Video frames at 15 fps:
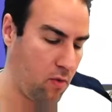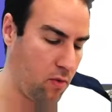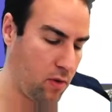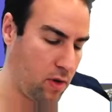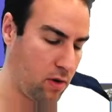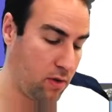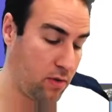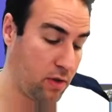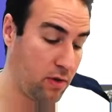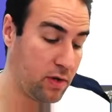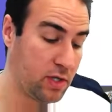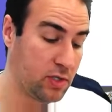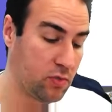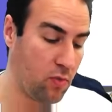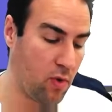
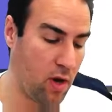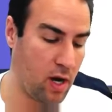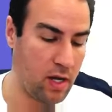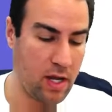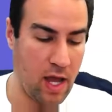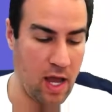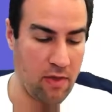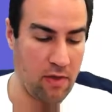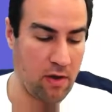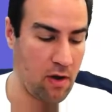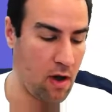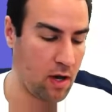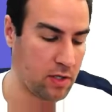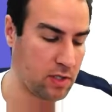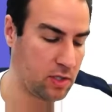is 1, and then
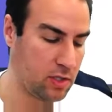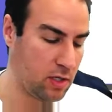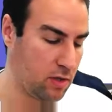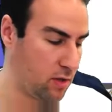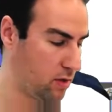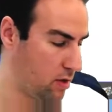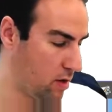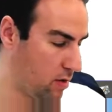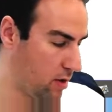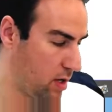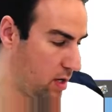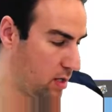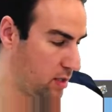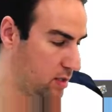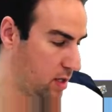oxygen, there
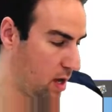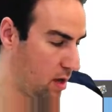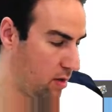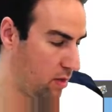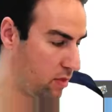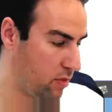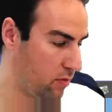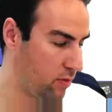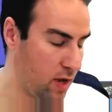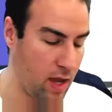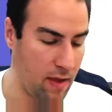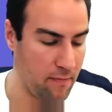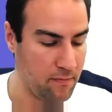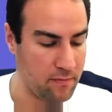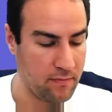is
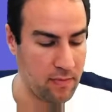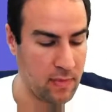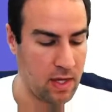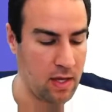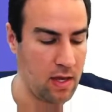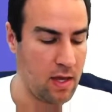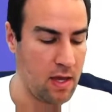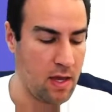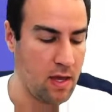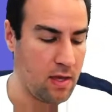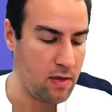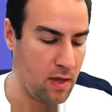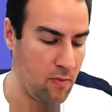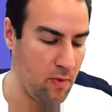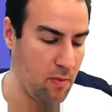3.
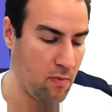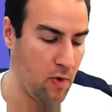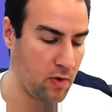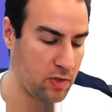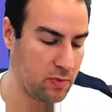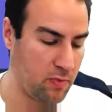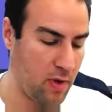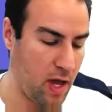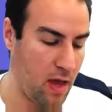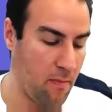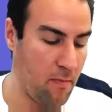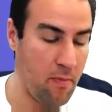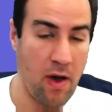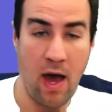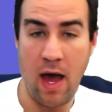Then we multiply
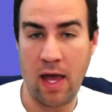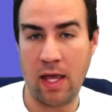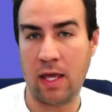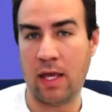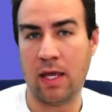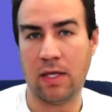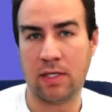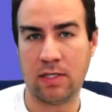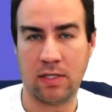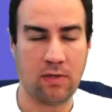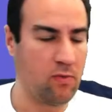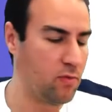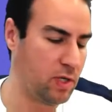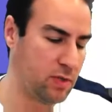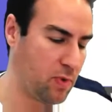it by its
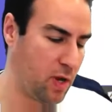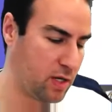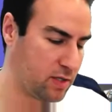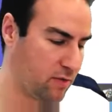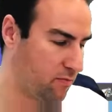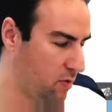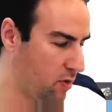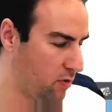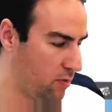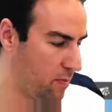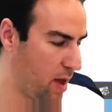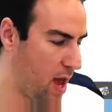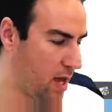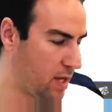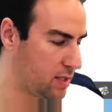respective molar
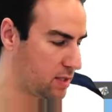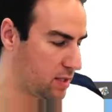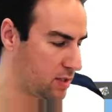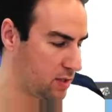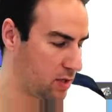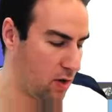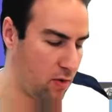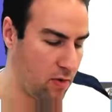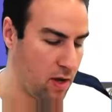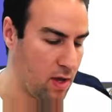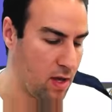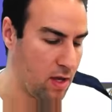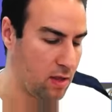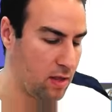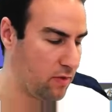mass. And so
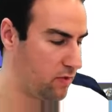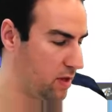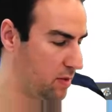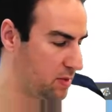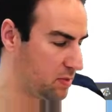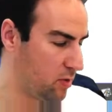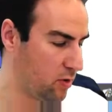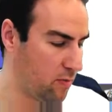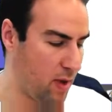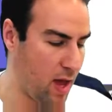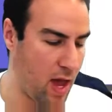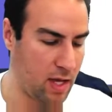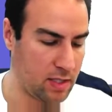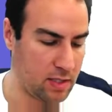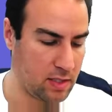lithium's molar
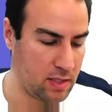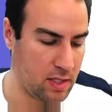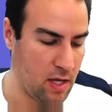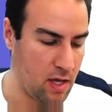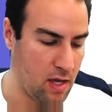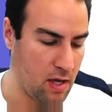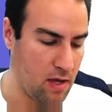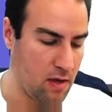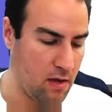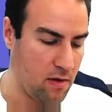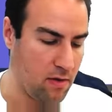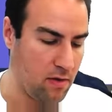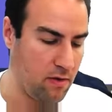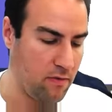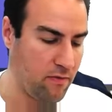mass,
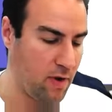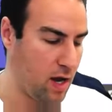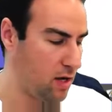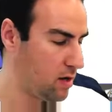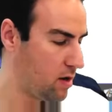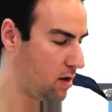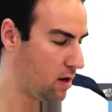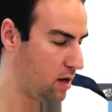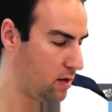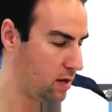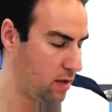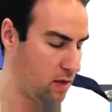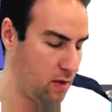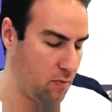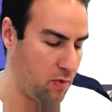you find on
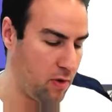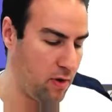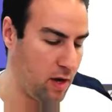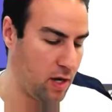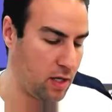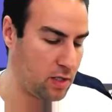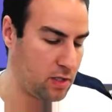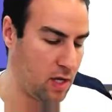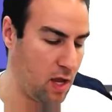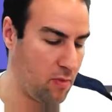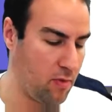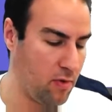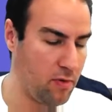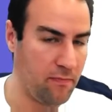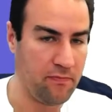the periodic
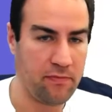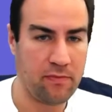table,